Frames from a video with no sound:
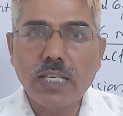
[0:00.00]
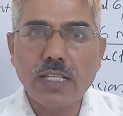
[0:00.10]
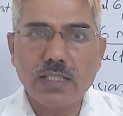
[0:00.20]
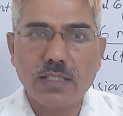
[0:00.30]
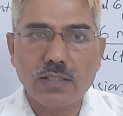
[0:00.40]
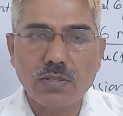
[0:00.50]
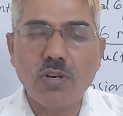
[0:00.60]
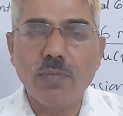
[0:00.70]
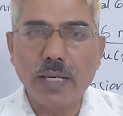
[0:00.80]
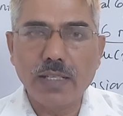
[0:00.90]
can
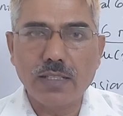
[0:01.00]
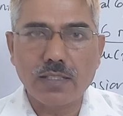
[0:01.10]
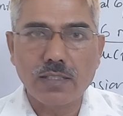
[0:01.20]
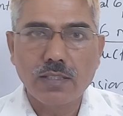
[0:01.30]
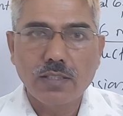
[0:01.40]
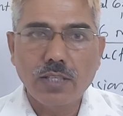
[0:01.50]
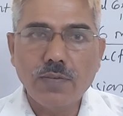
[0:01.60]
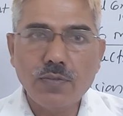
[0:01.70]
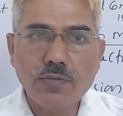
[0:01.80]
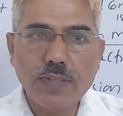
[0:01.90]
comment
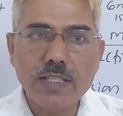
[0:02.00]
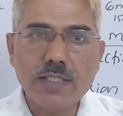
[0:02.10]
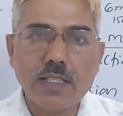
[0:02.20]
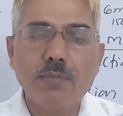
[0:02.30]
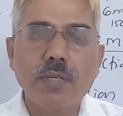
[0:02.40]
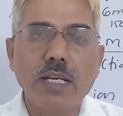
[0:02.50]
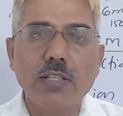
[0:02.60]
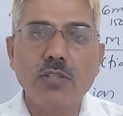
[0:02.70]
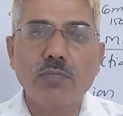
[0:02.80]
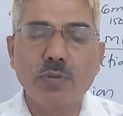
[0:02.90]
if you face some
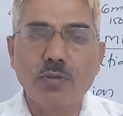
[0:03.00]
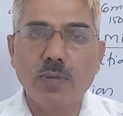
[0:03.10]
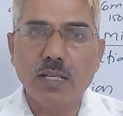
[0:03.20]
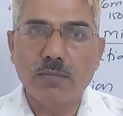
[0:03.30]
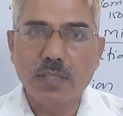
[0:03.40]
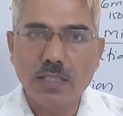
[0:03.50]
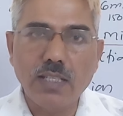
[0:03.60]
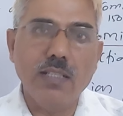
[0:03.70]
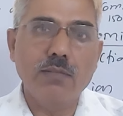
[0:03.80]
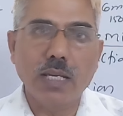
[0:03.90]
kind of problem
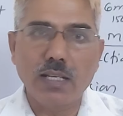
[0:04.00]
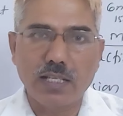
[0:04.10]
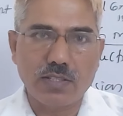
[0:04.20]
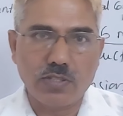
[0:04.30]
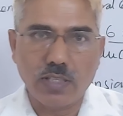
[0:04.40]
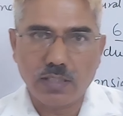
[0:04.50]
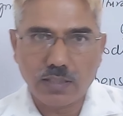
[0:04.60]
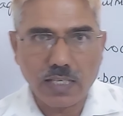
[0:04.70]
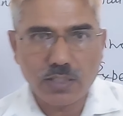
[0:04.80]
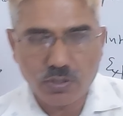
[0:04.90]
in my lecture.
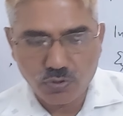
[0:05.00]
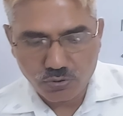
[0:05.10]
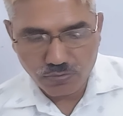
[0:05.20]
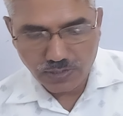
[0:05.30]
Thank you.